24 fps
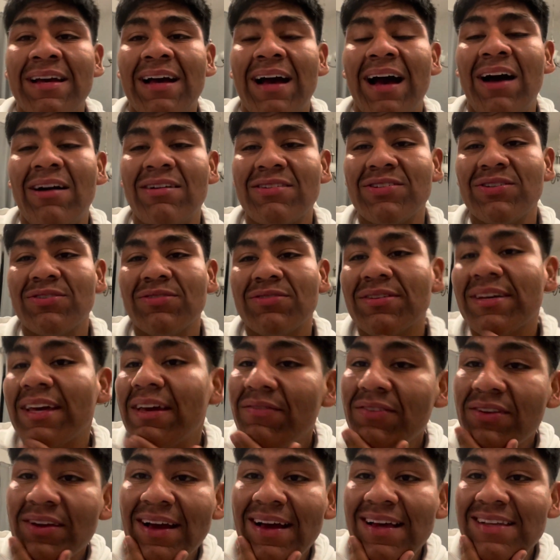I also
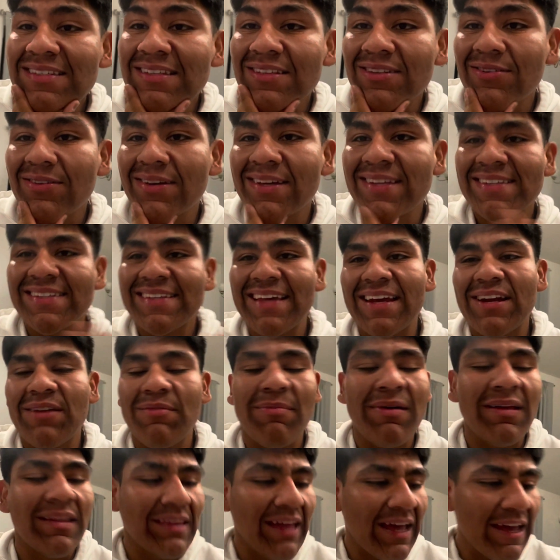gave you guys a little insight on
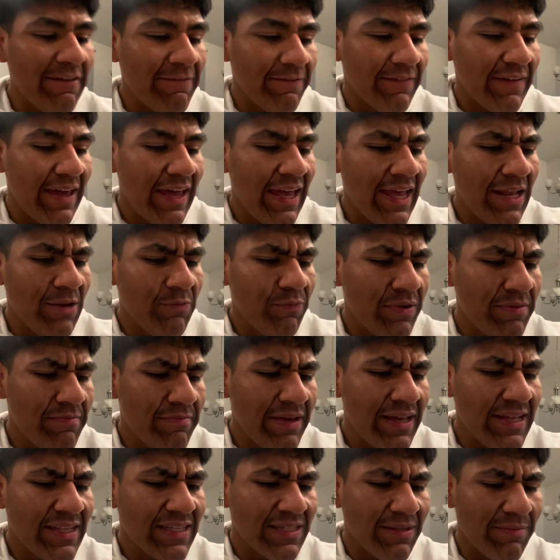my life, and we
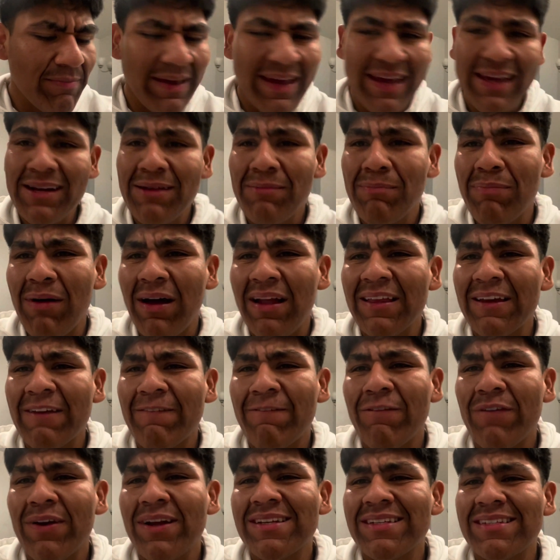made some anabolic
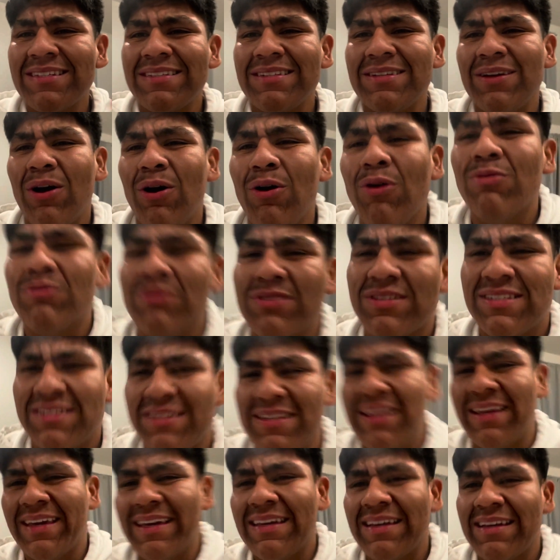French toast.
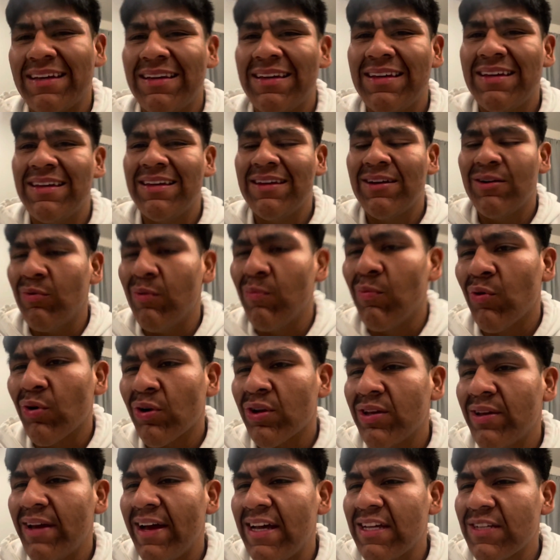Like, what more
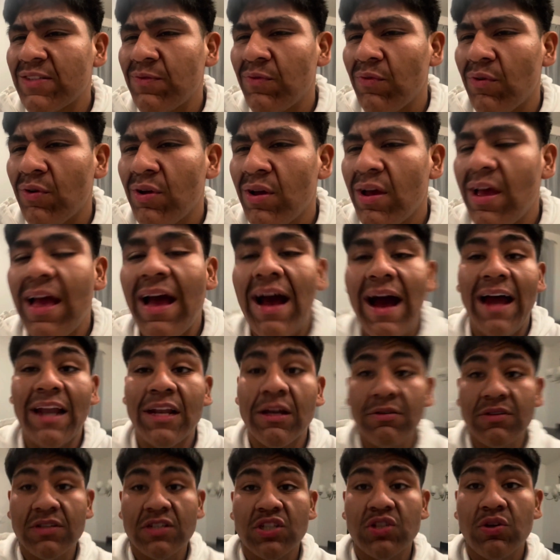can you ask for? I know
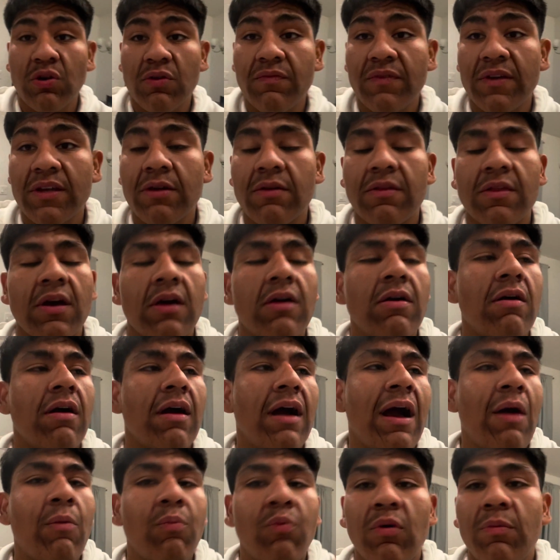it was a short video, though.
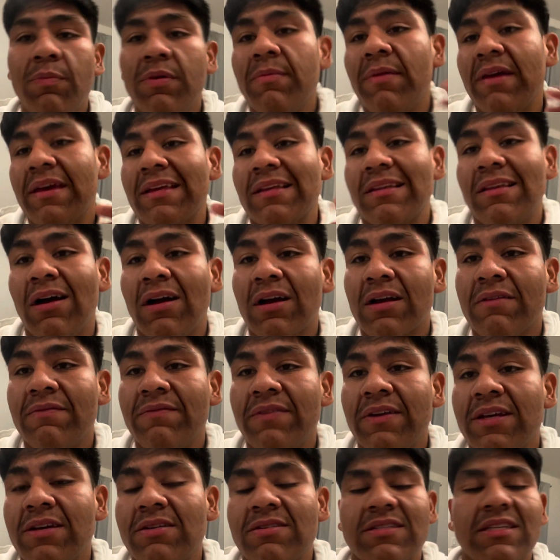I will be making longer
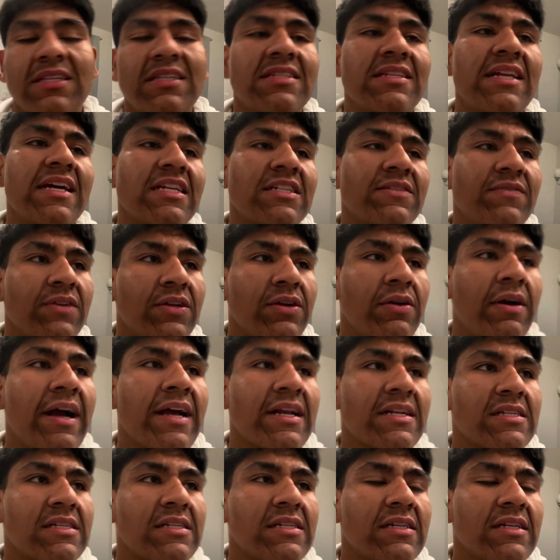videos. This next video
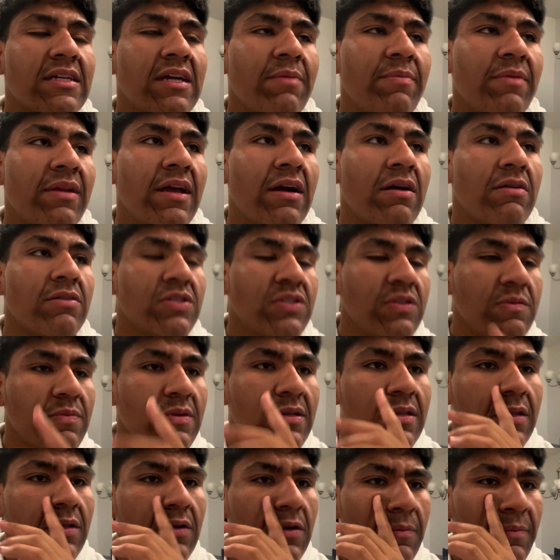actually coming out, it should be
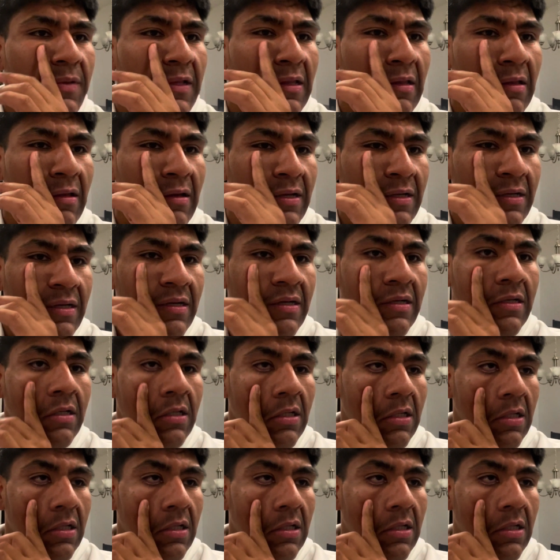a little bit longer.